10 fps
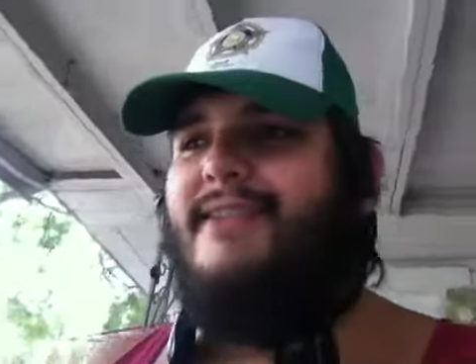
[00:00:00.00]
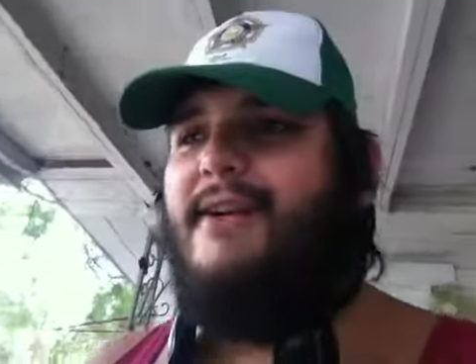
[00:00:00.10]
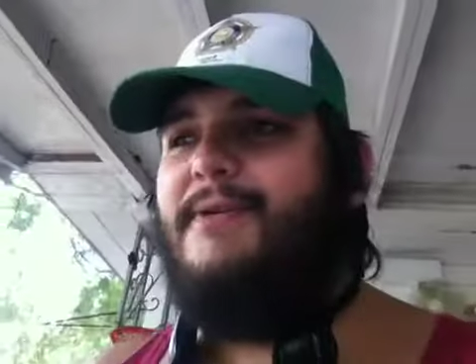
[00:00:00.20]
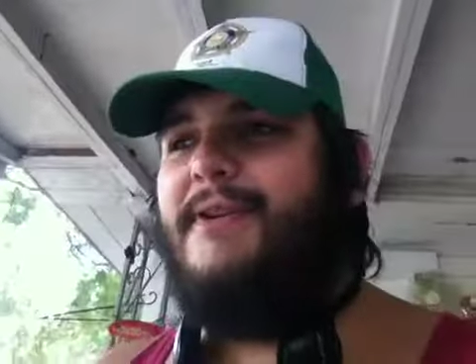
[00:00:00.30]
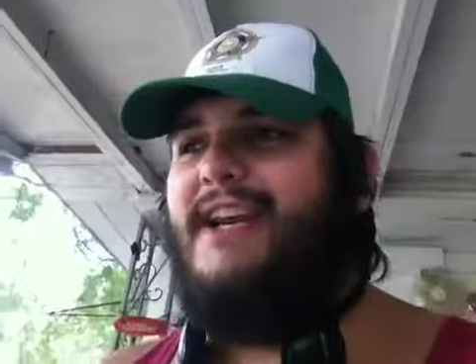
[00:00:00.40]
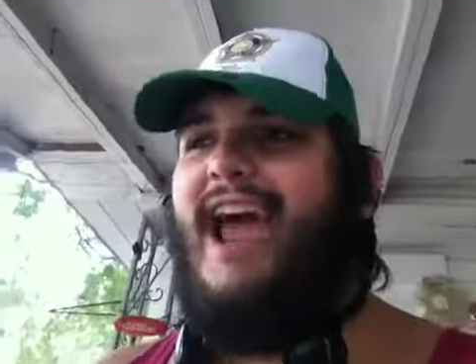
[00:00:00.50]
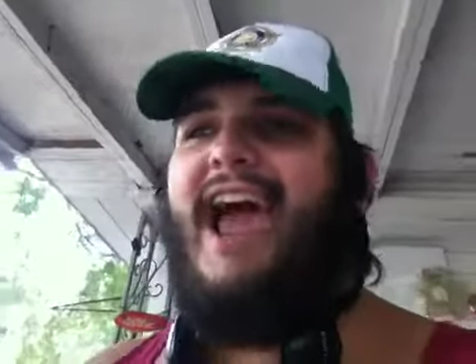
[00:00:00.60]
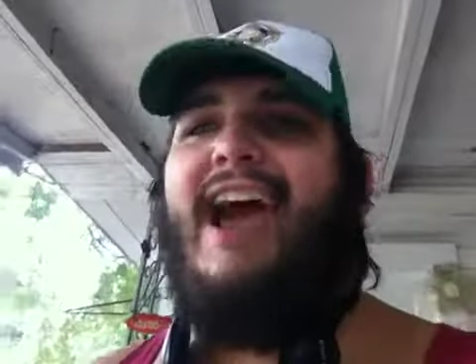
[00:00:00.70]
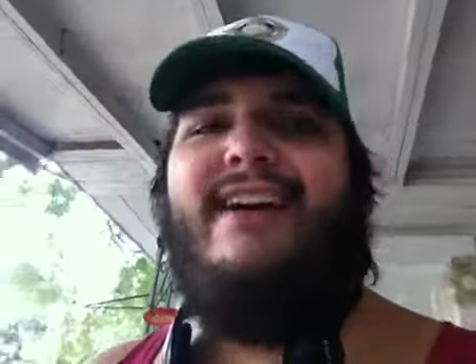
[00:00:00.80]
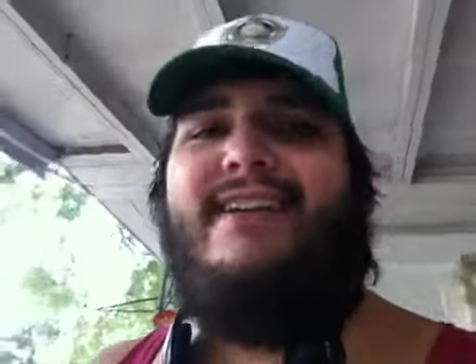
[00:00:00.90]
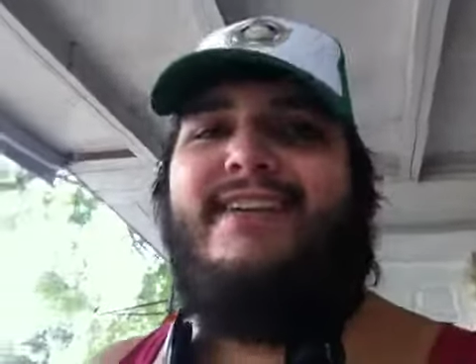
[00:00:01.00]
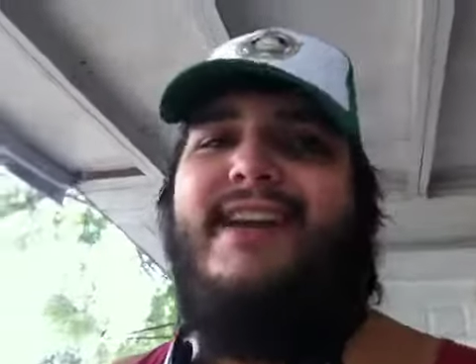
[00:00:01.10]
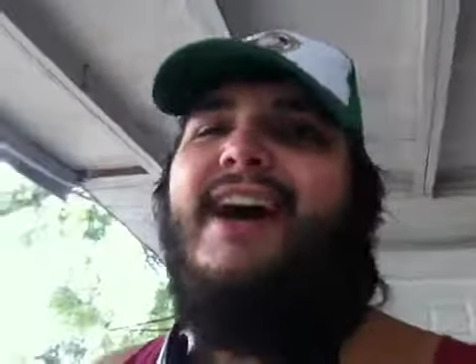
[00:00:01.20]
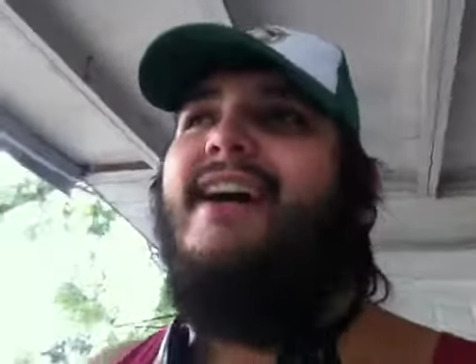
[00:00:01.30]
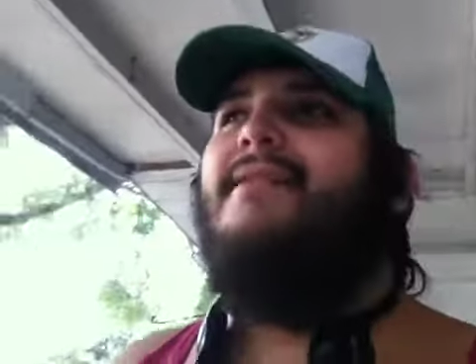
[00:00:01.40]
who can hack
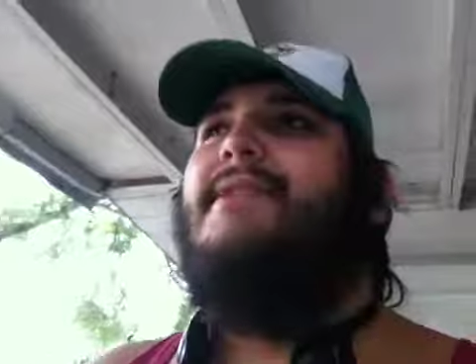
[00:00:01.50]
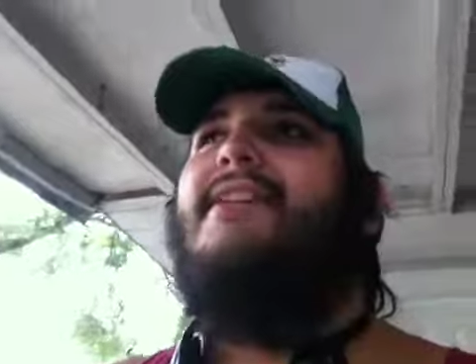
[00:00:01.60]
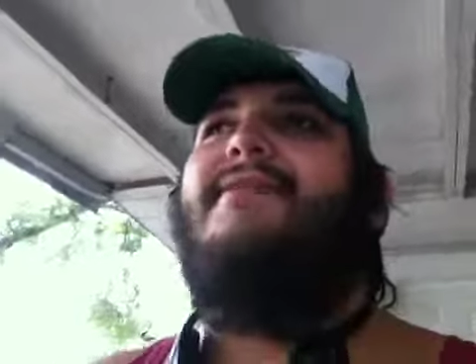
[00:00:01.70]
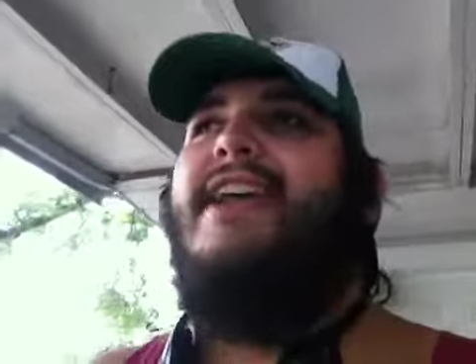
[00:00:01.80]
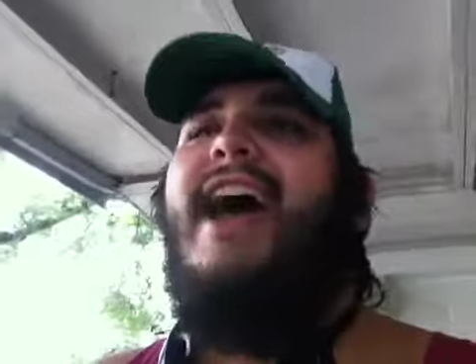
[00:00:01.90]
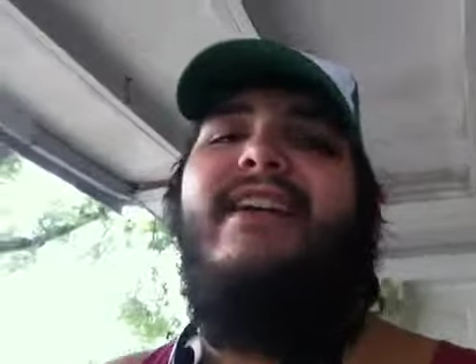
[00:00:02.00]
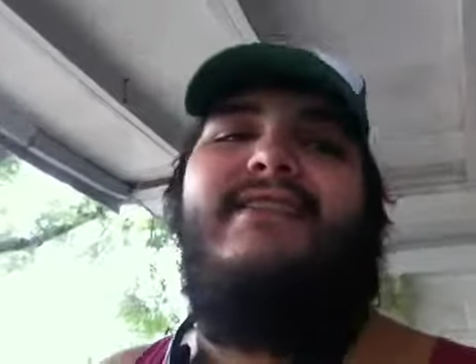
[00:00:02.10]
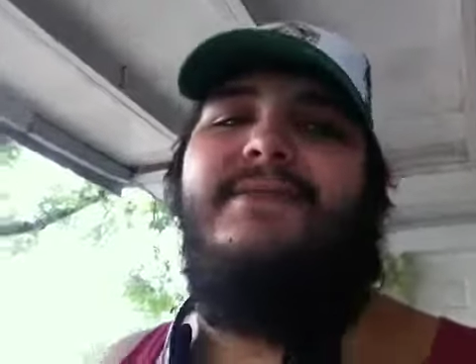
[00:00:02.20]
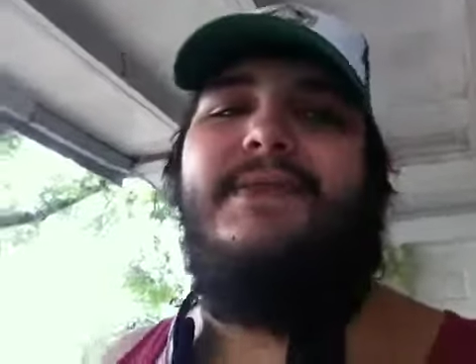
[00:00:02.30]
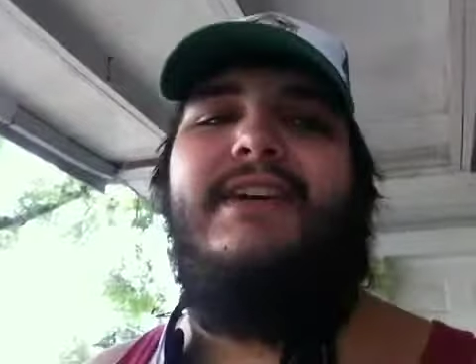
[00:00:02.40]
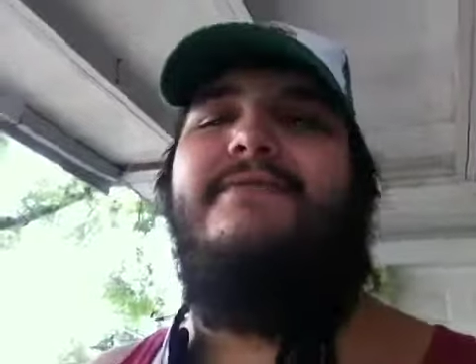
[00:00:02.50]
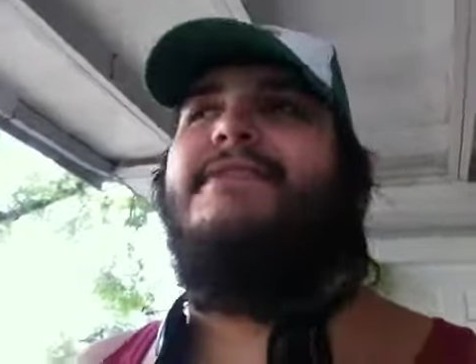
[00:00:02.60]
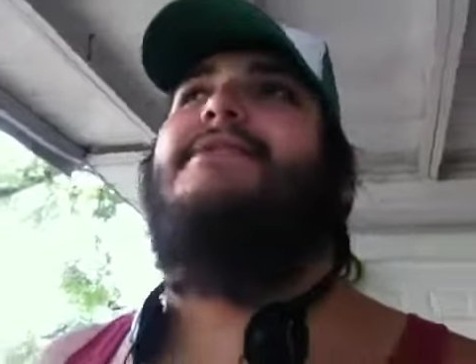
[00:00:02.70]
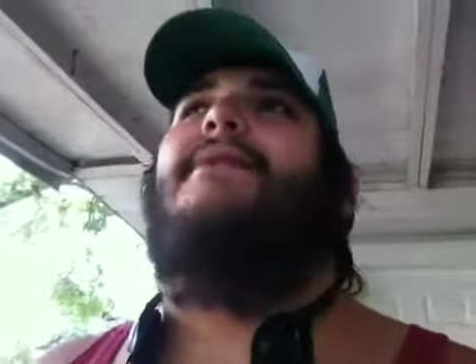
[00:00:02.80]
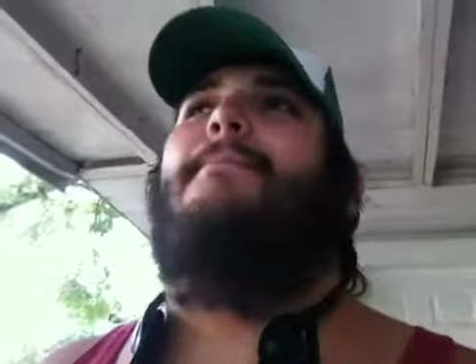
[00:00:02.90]
time and even hacks himself
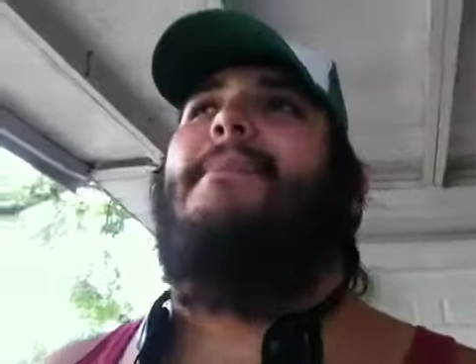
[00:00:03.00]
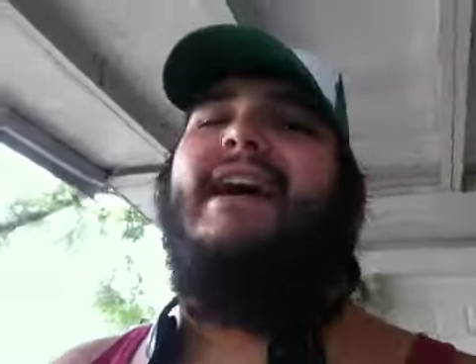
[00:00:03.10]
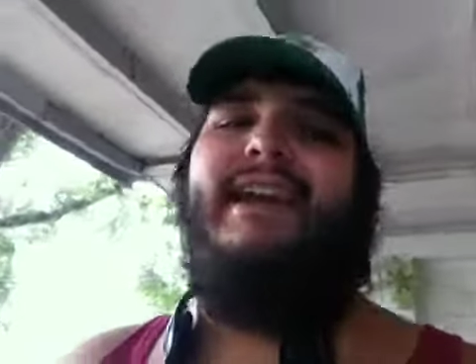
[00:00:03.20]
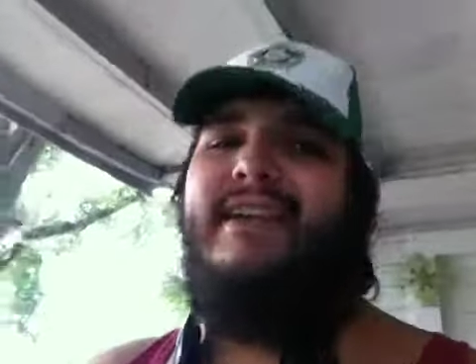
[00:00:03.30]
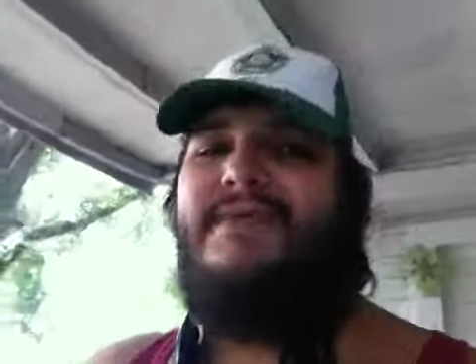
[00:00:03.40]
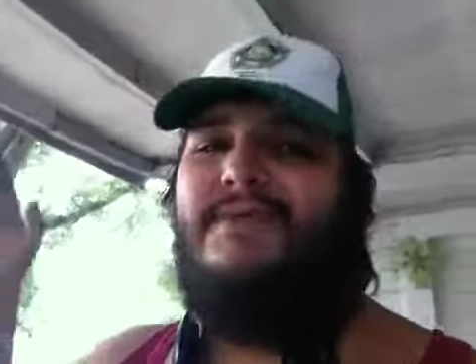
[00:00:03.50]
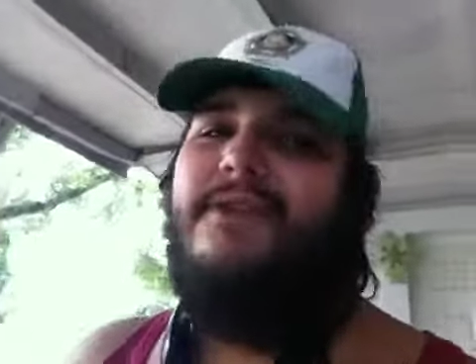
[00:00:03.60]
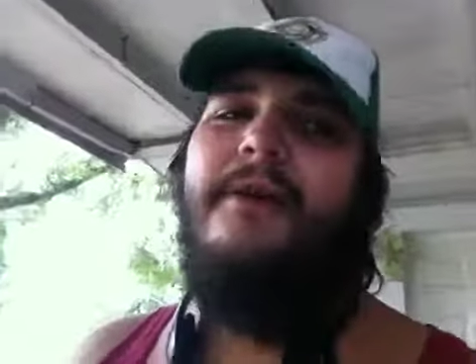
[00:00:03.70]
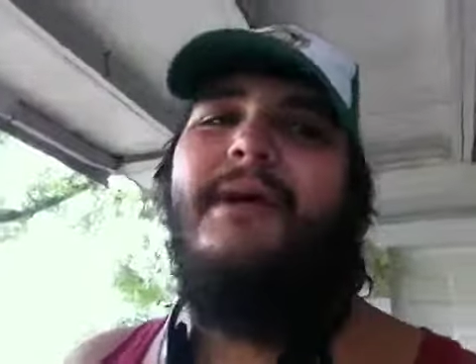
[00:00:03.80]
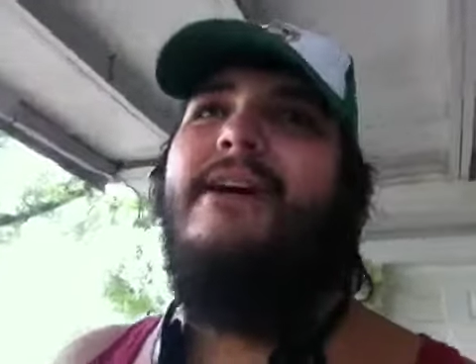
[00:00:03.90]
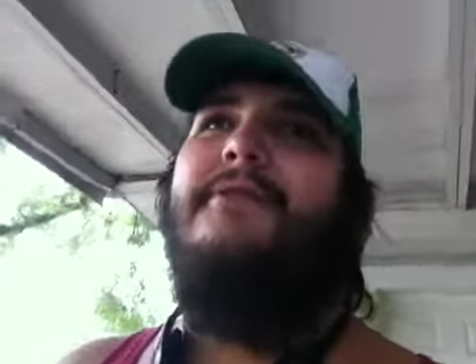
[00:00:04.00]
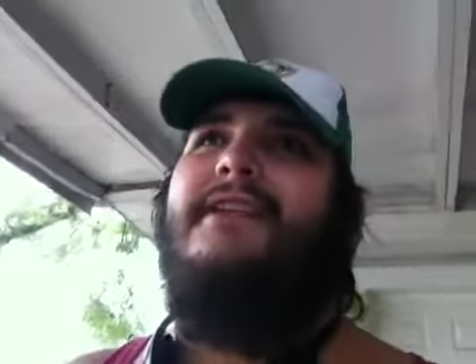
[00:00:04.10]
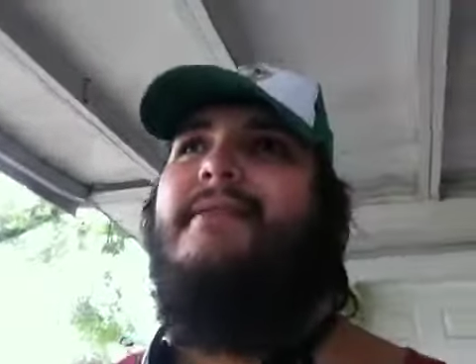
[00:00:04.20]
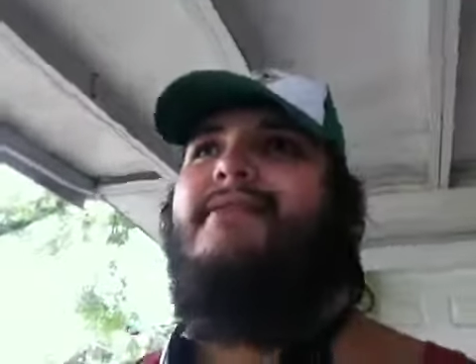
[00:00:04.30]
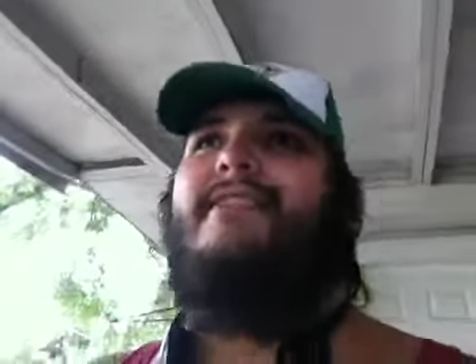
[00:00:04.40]
into a badass robot with
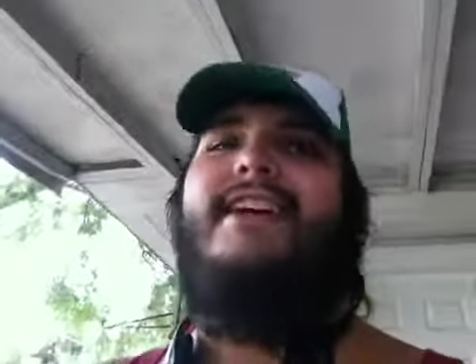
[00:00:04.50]
a